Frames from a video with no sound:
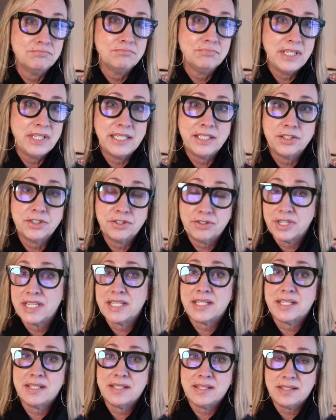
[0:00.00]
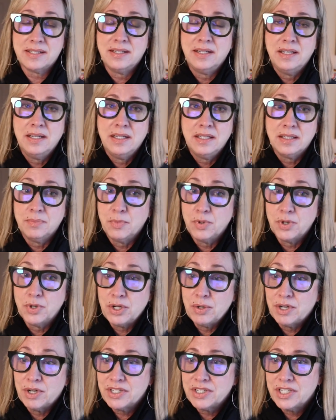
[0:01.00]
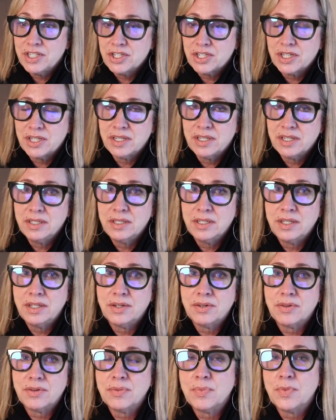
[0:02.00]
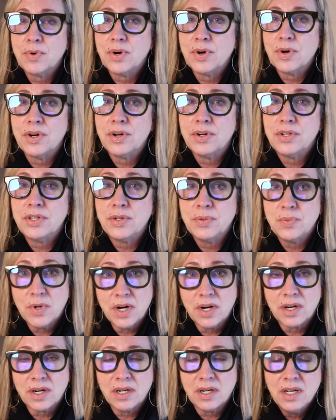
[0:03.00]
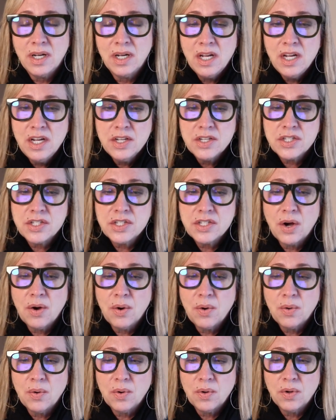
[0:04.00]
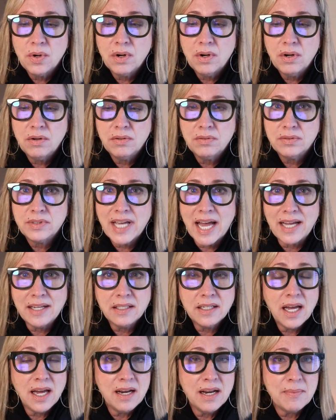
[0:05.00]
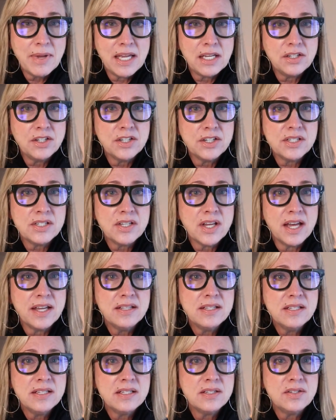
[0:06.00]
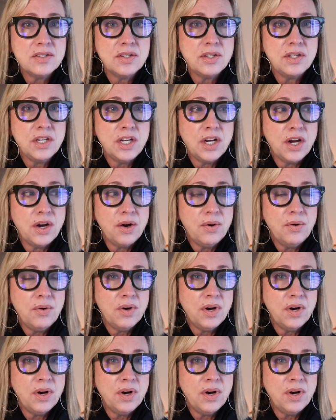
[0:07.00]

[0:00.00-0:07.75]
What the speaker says: increases. The more you audition, the more you work. So that kind of made good sense to,